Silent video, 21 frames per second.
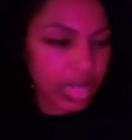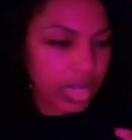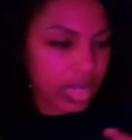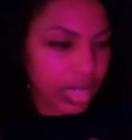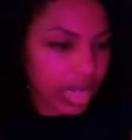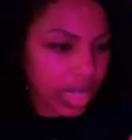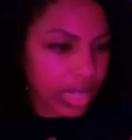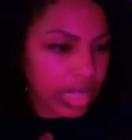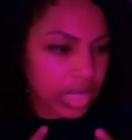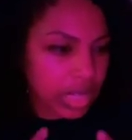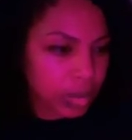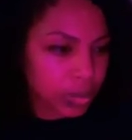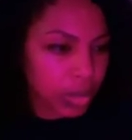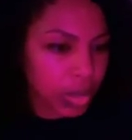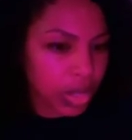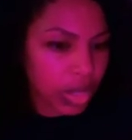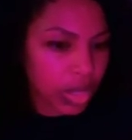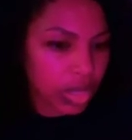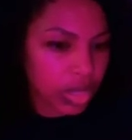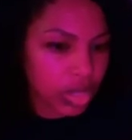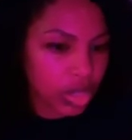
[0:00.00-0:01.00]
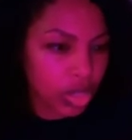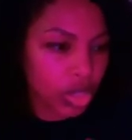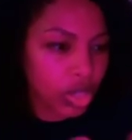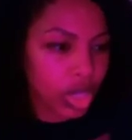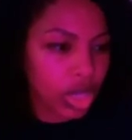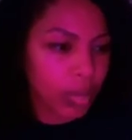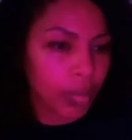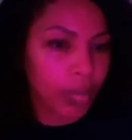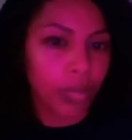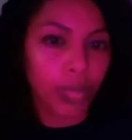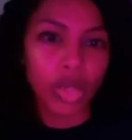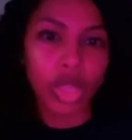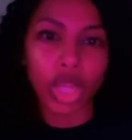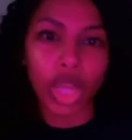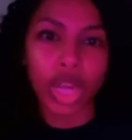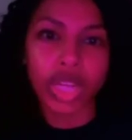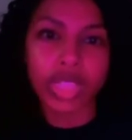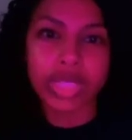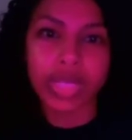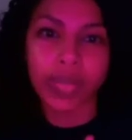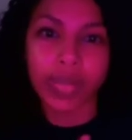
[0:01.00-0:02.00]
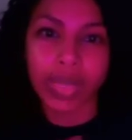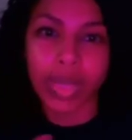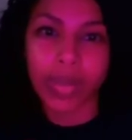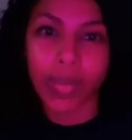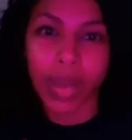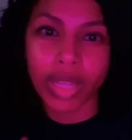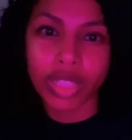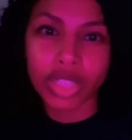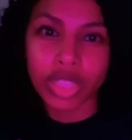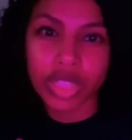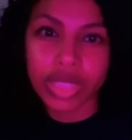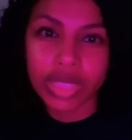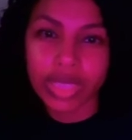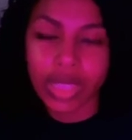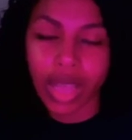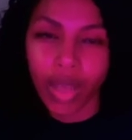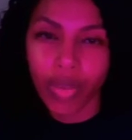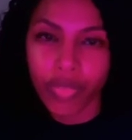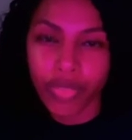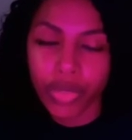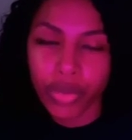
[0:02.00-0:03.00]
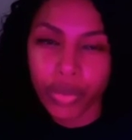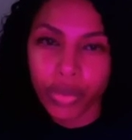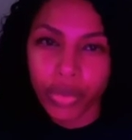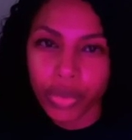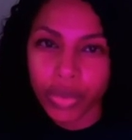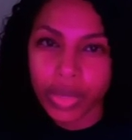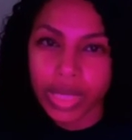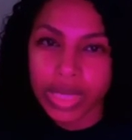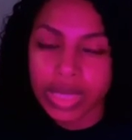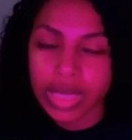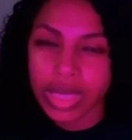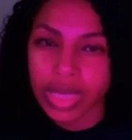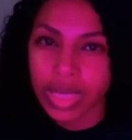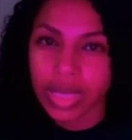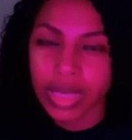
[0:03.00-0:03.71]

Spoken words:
like Spirit, you're gonna learn something about yourself through this